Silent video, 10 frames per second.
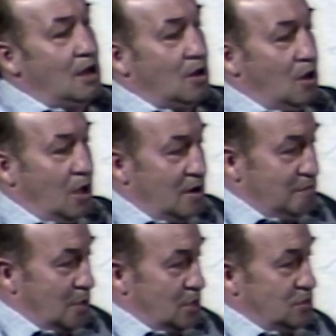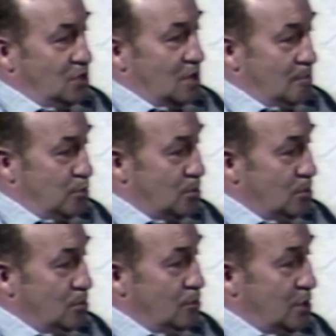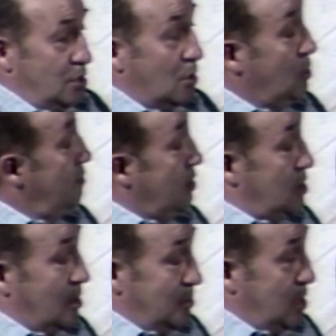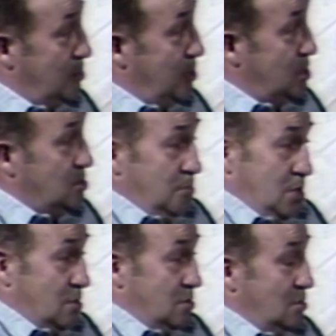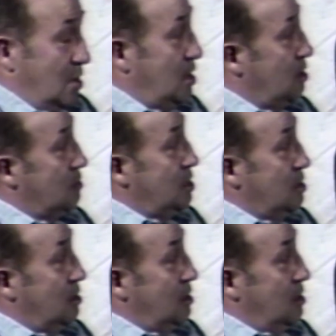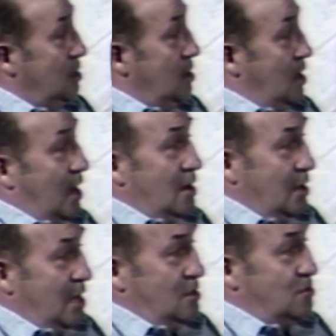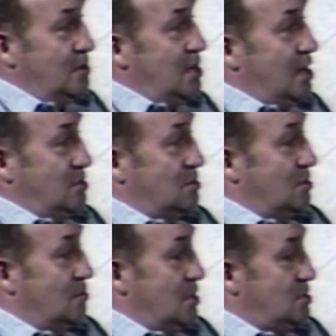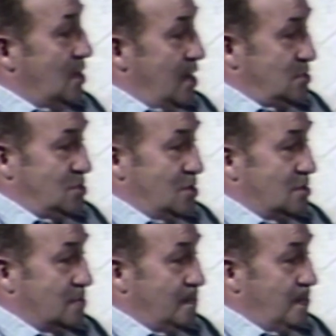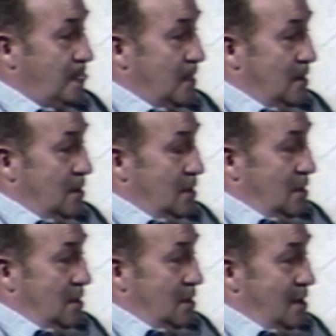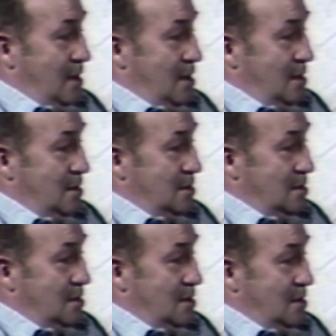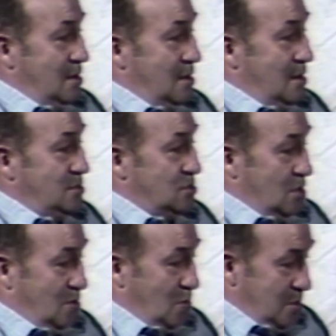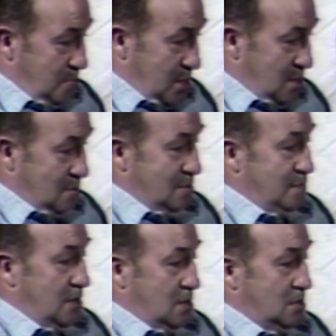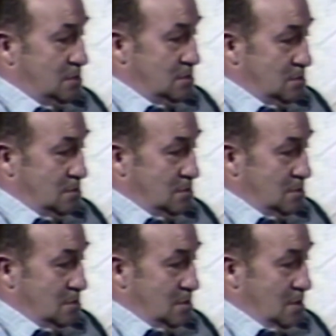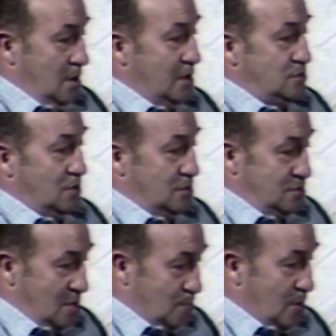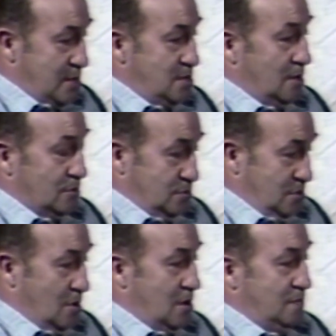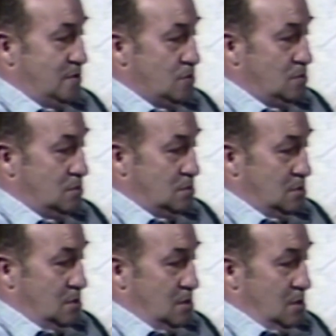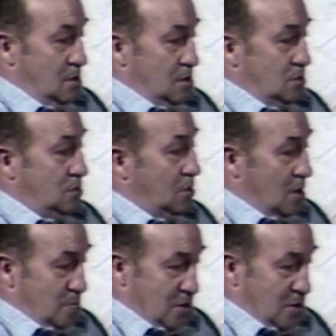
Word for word: a lot of birds come through that don't even come to the pigeon because they're not hungry. Mm -hmm. I only had three days on the ridge last year, and uh, I saw one peregrine falcon. I saw some red tails and caught a few, caught a